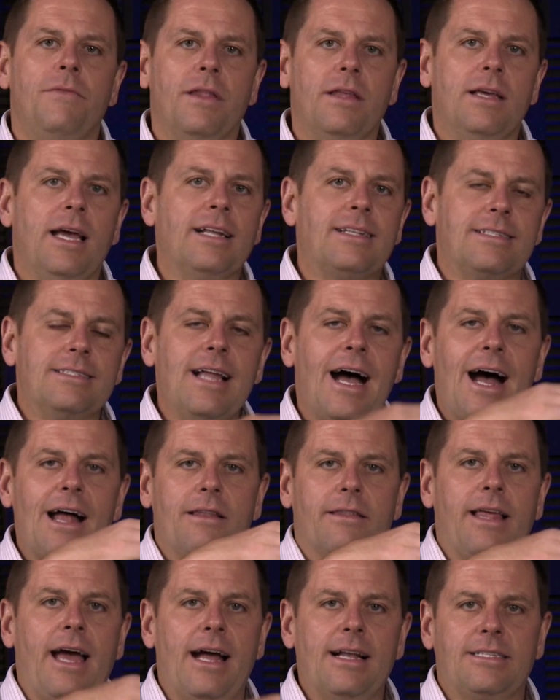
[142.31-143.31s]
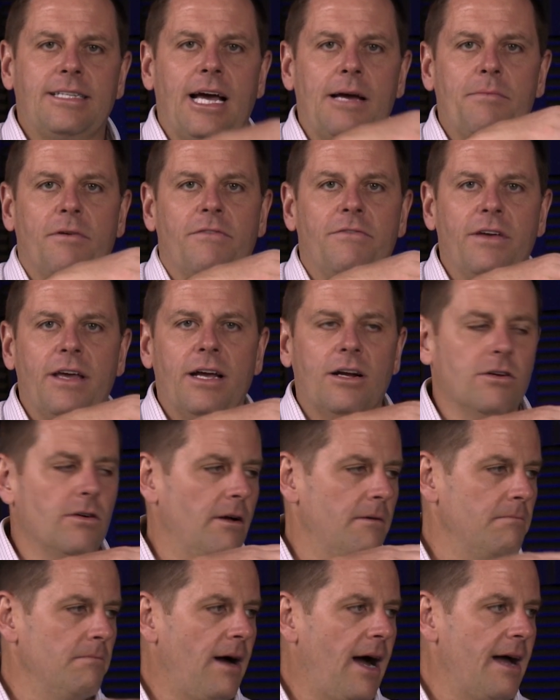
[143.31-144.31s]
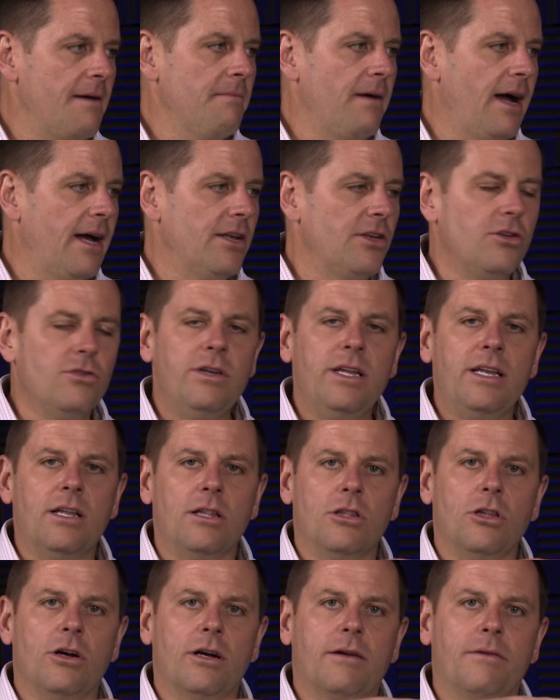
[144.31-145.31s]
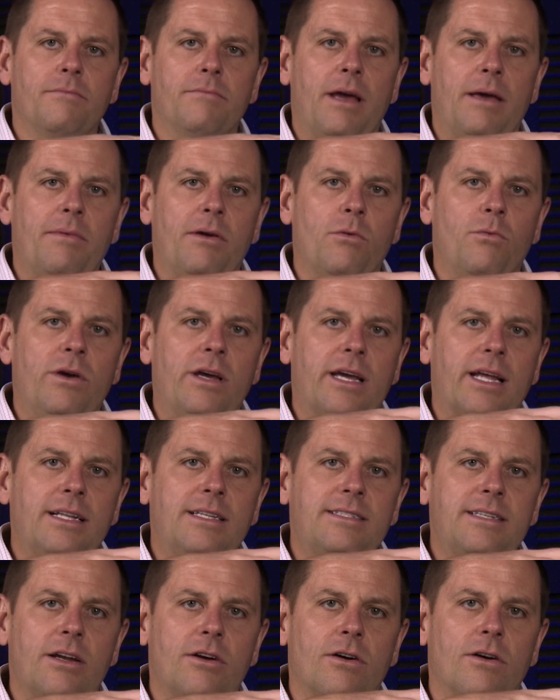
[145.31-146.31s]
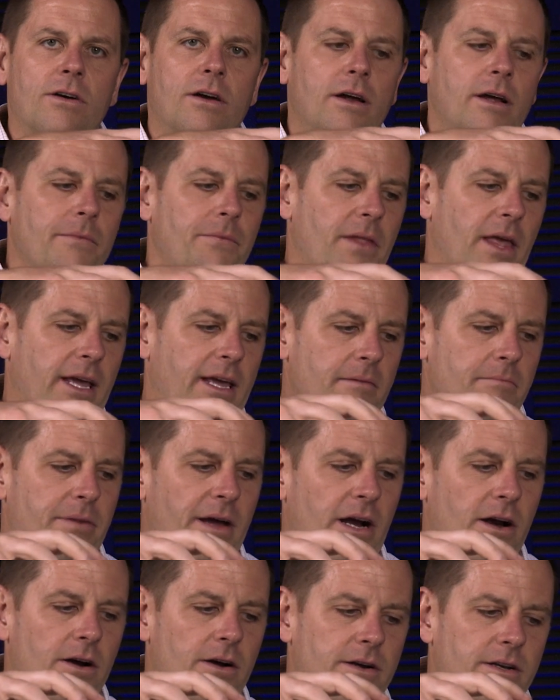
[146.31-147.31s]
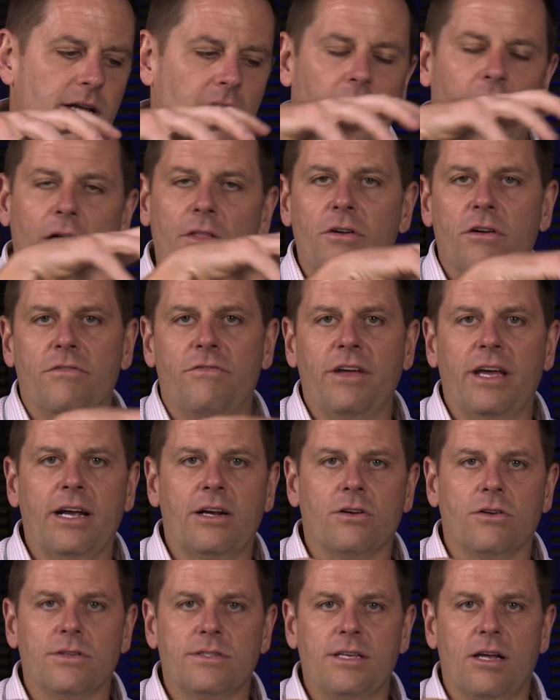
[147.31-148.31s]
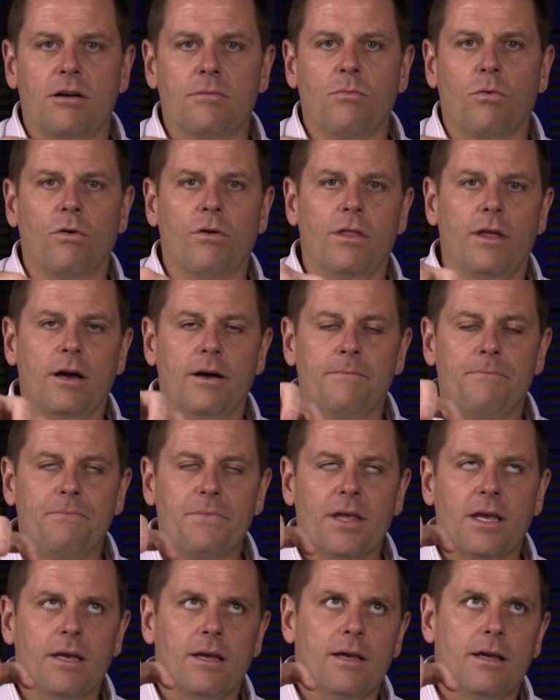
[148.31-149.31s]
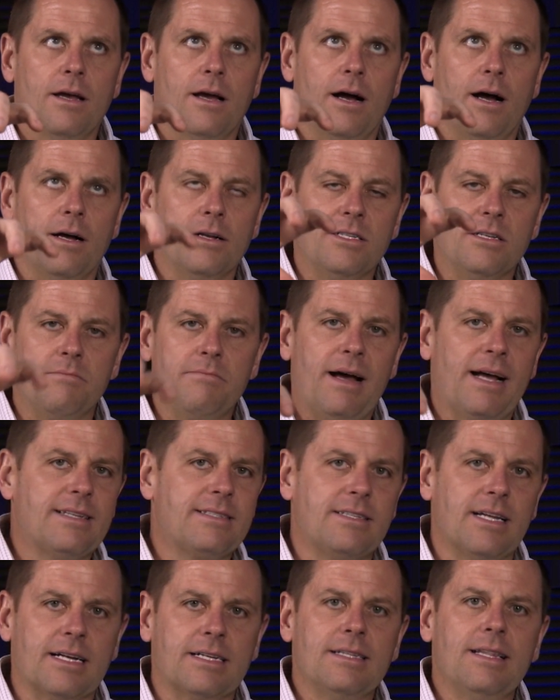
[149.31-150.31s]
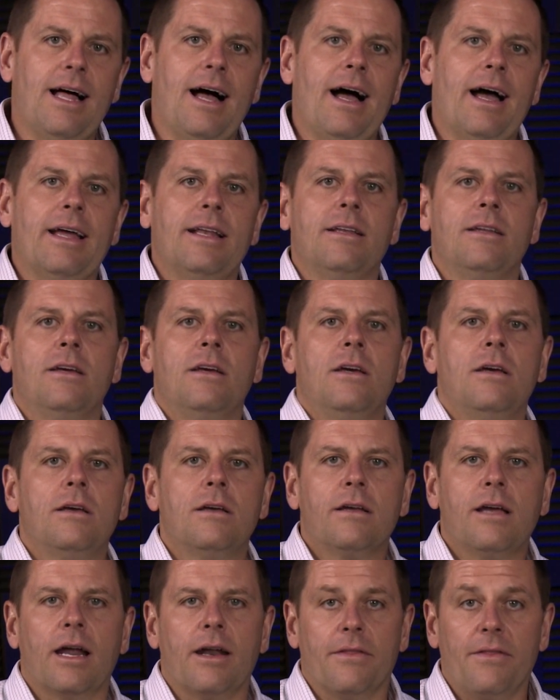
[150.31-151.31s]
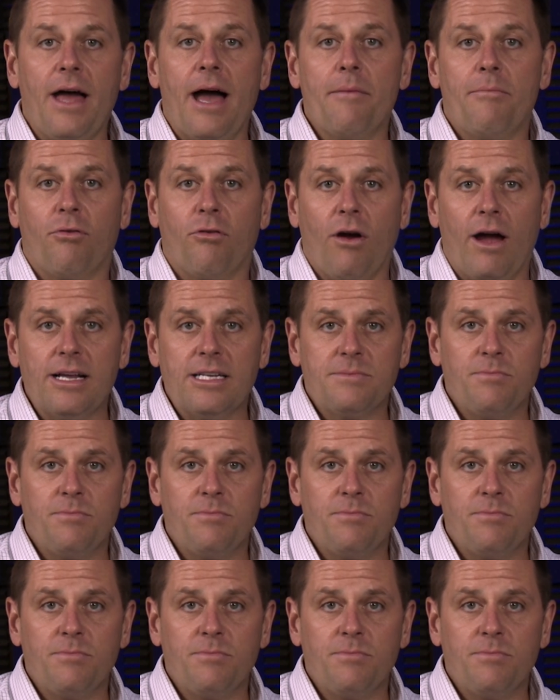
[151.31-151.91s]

It's not that type of vehicle in my mind. You need to look, maybe we consider and compare to other vehicles that are more the domestic line, kind of that price